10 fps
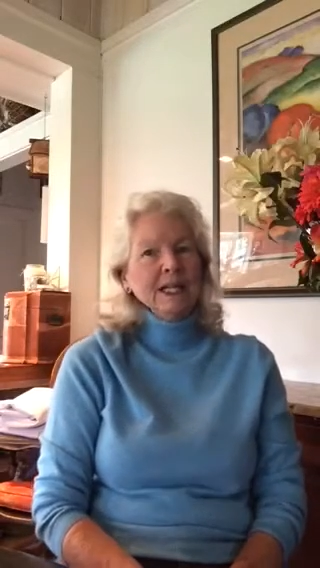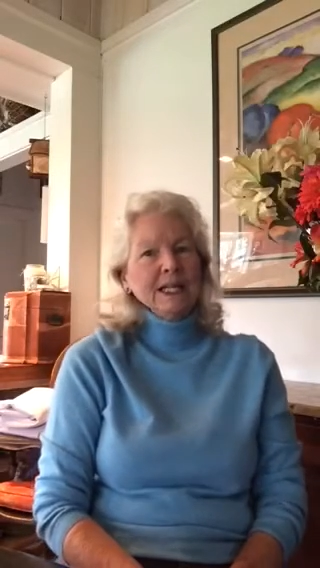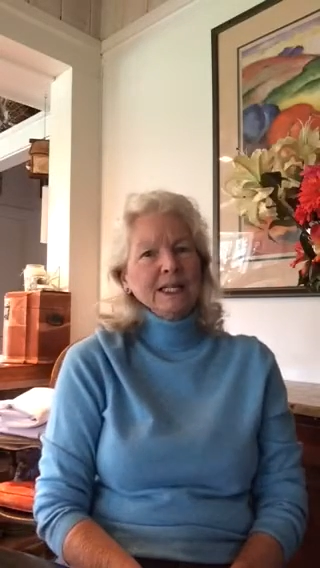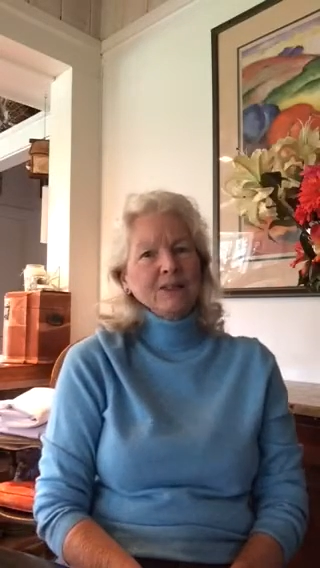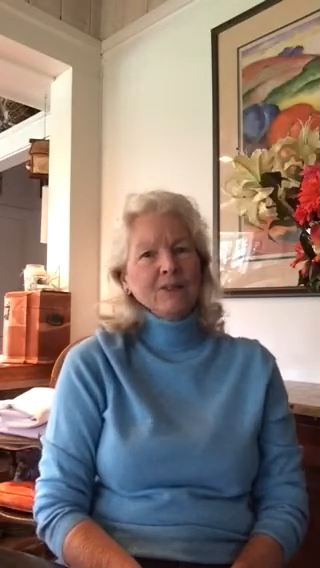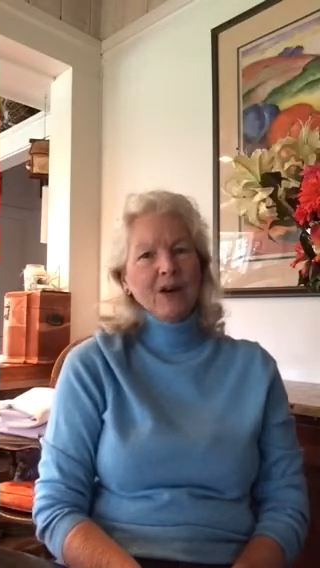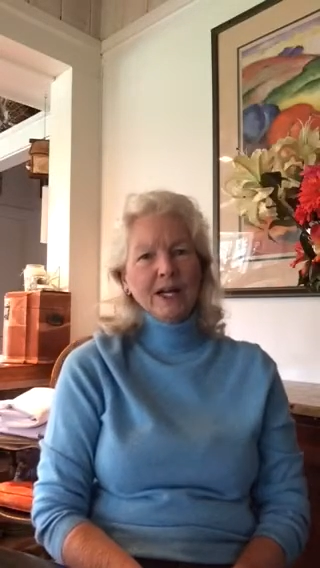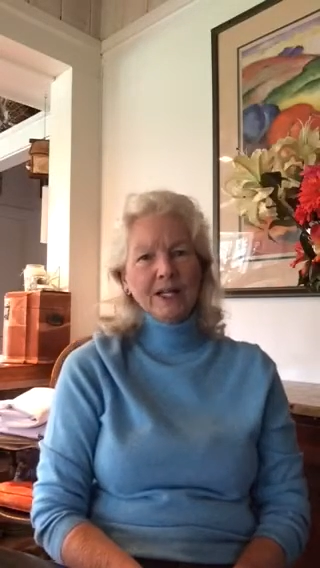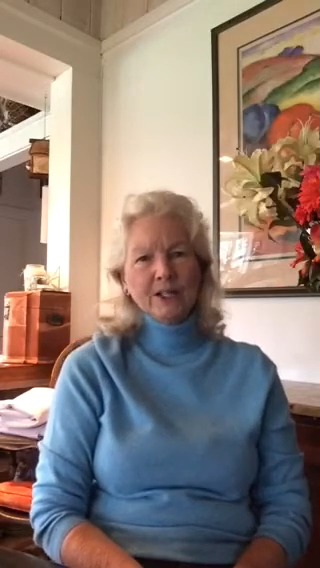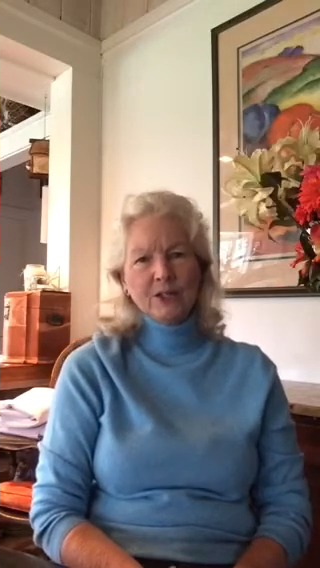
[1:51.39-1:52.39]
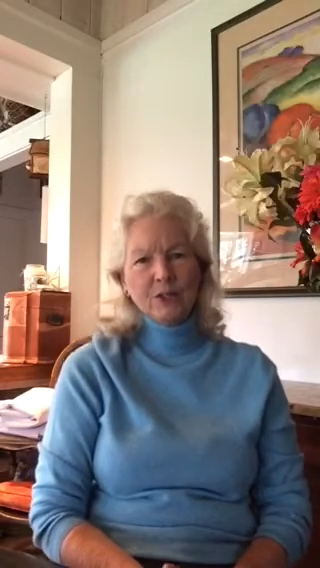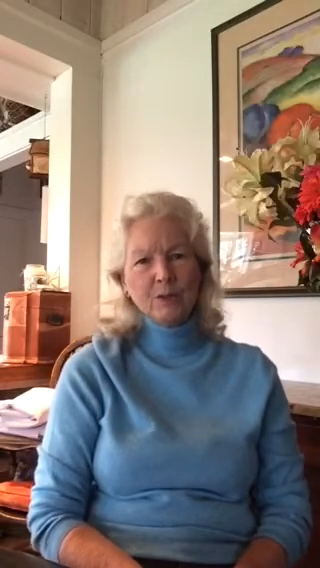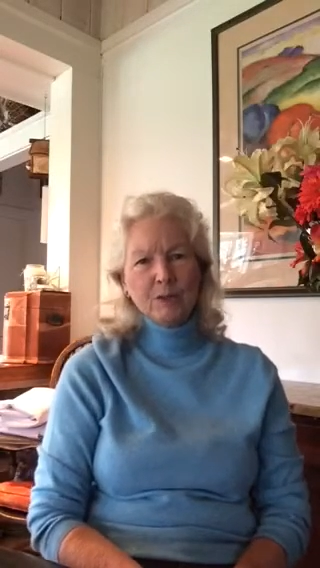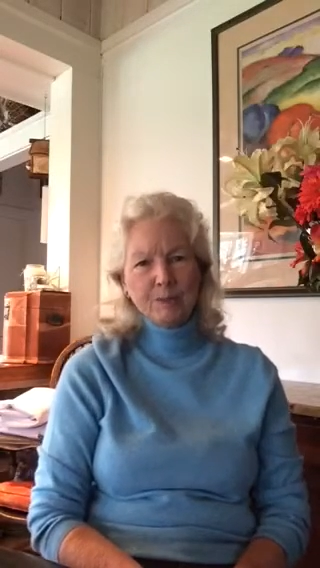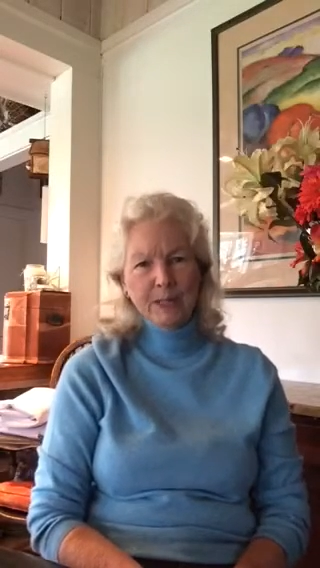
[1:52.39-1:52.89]
He divided the
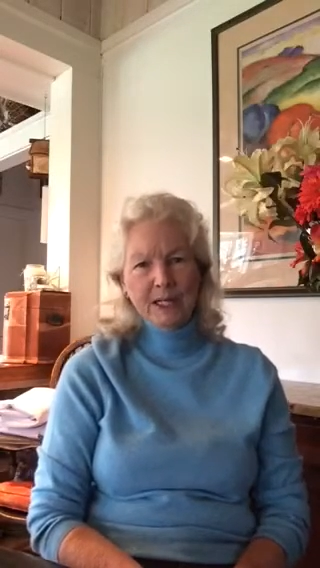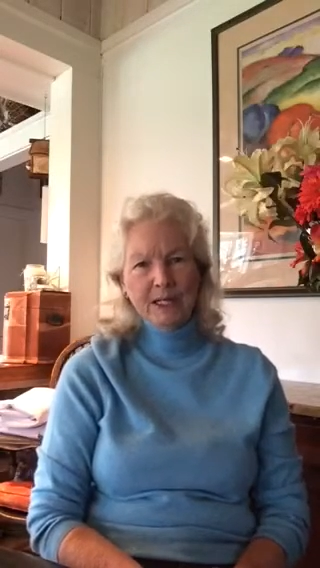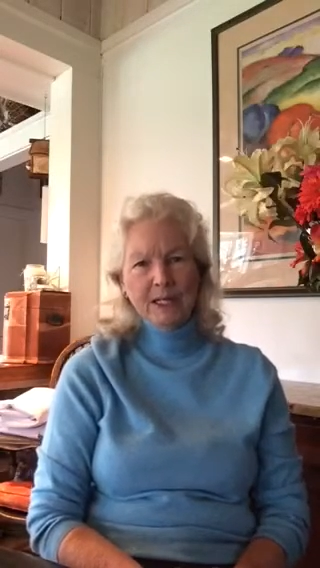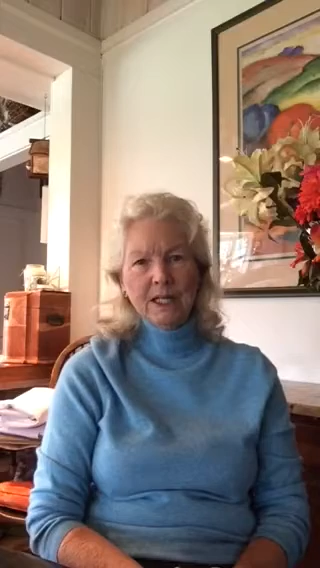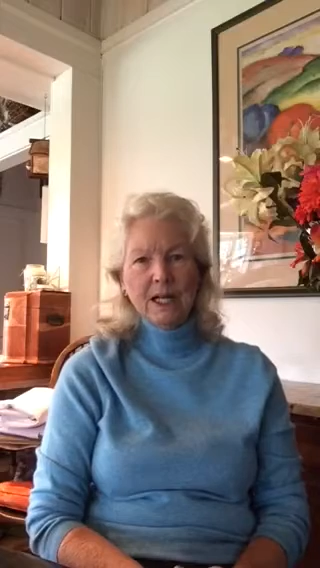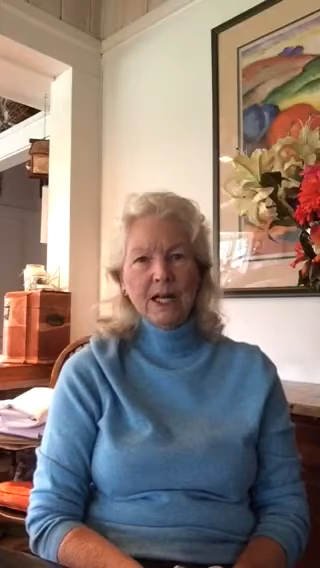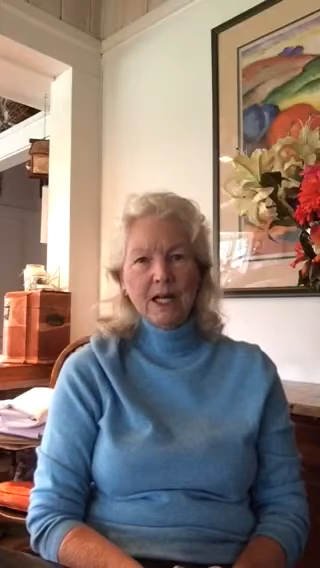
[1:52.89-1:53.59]
human being